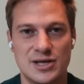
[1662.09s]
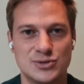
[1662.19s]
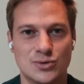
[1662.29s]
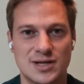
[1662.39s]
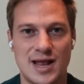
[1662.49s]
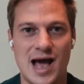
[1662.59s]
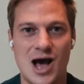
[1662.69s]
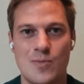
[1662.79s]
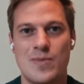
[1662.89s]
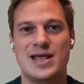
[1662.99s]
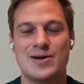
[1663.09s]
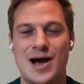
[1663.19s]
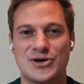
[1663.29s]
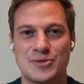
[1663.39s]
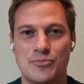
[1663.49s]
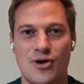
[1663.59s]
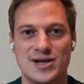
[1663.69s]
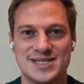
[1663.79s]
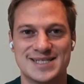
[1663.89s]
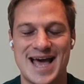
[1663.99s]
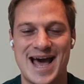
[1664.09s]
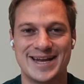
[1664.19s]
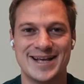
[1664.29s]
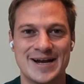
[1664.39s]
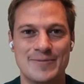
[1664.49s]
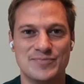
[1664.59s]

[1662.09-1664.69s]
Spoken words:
You saw today how much the prices can